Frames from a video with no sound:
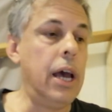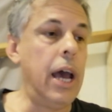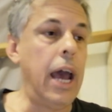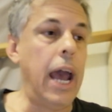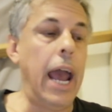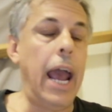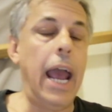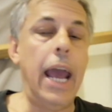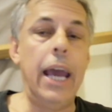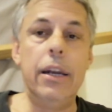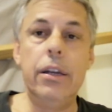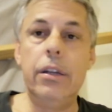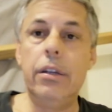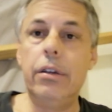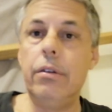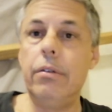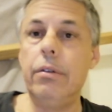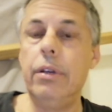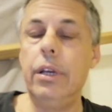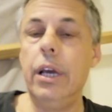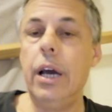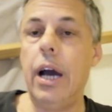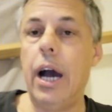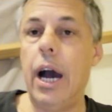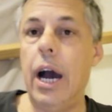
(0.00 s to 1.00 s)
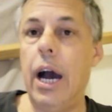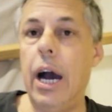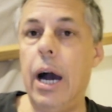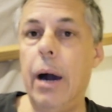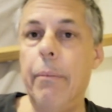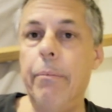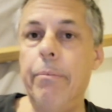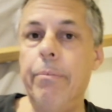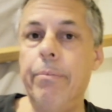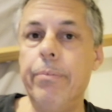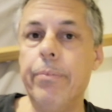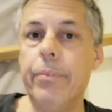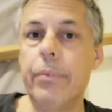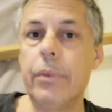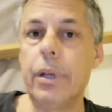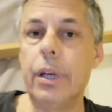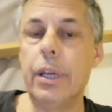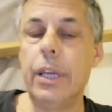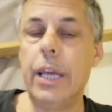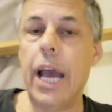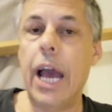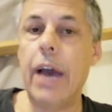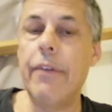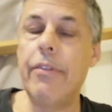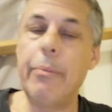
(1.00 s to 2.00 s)
and you
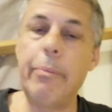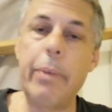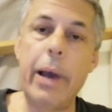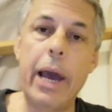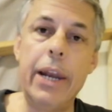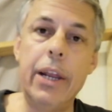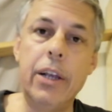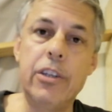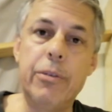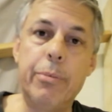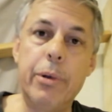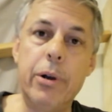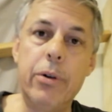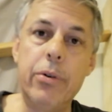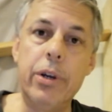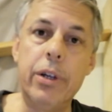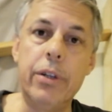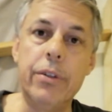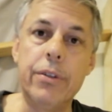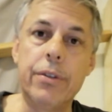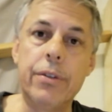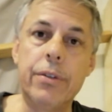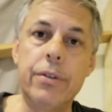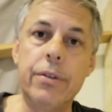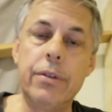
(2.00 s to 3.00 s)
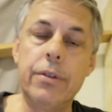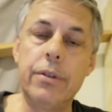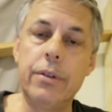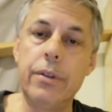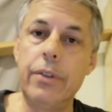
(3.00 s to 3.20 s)
have a bad experience.